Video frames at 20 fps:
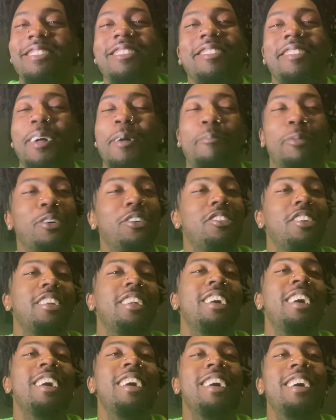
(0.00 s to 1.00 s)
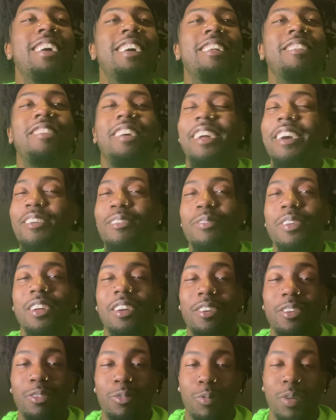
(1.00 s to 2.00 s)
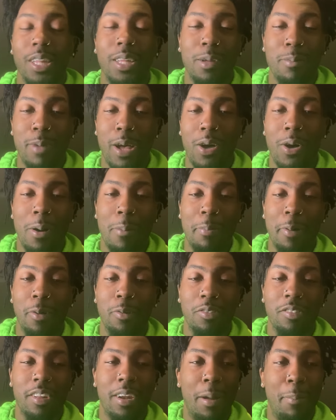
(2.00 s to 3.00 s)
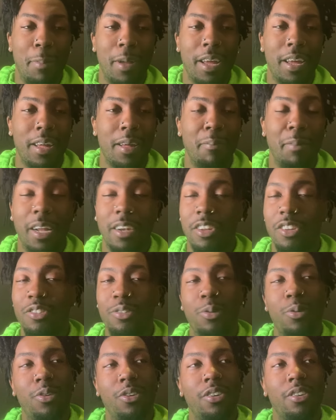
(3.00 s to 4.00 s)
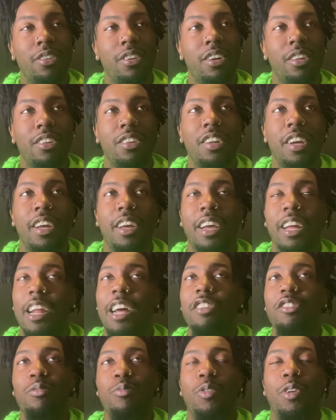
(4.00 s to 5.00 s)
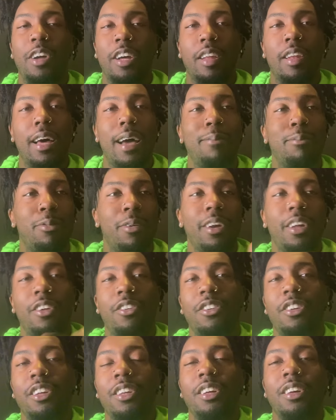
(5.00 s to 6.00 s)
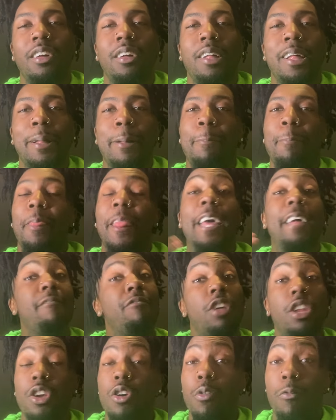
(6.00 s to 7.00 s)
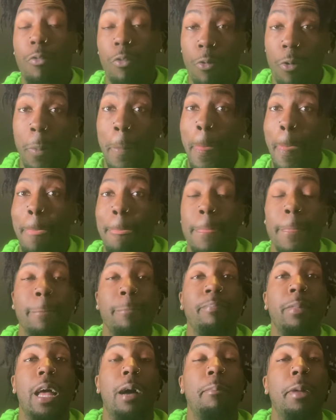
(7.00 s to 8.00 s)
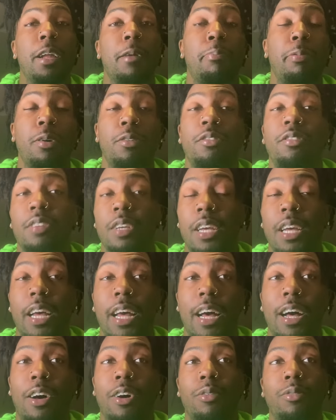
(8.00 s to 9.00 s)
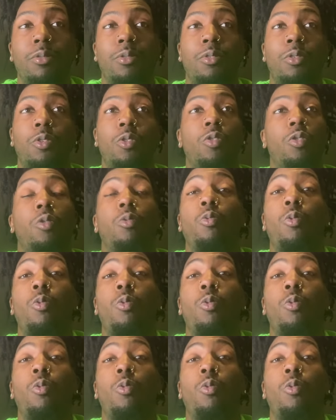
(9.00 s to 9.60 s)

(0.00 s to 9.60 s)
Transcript: let me stop bullshit. Today's video is really about a post that I made in my Discord the other day, and I just want to elaborate on it in video form. I made a post saying how or